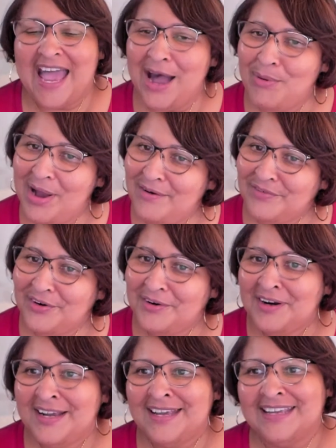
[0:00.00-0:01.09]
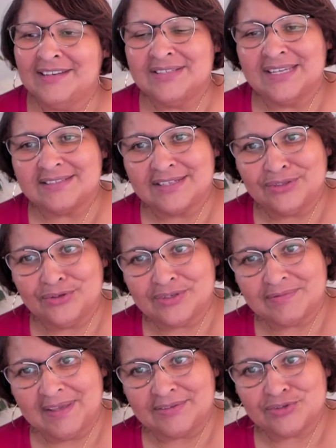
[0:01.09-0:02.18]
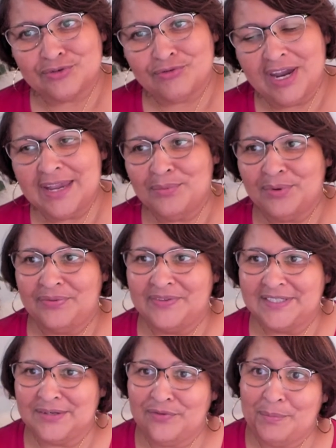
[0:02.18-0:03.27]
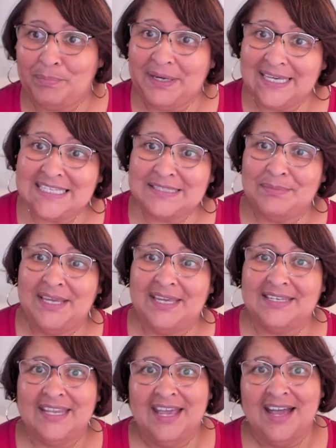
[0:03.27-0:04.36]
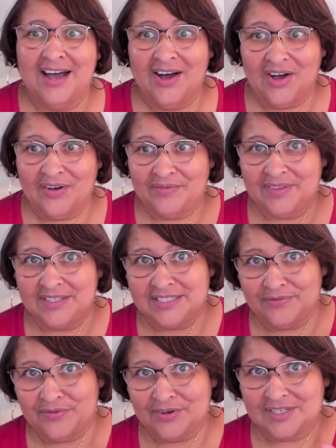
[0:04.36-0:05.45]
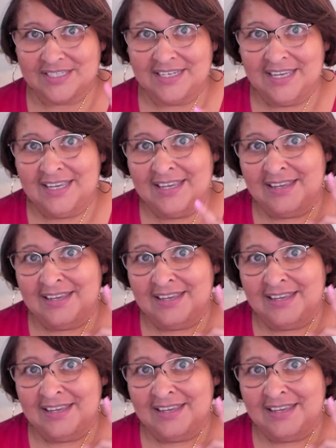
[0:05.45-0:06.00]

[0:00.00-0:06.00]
However, it doesn't look as great with the different placement of the different